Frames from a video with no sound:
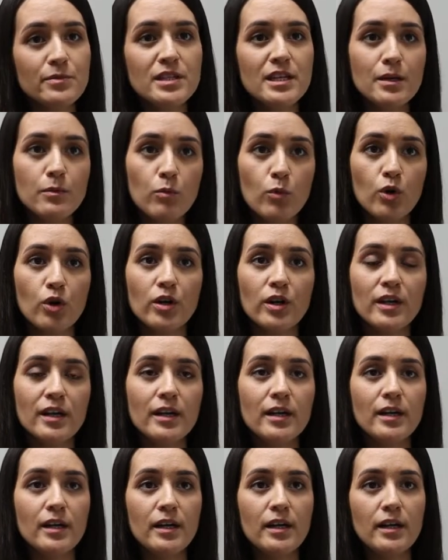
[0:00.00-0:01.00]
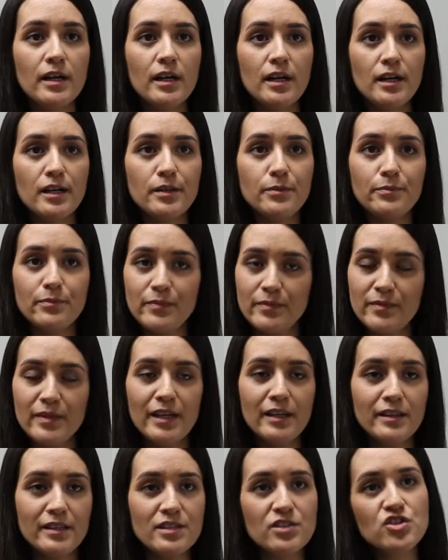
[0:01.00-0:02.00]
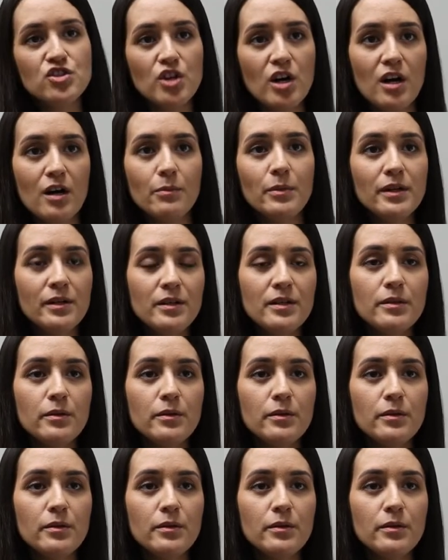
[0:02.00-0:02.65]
teamwork in this job.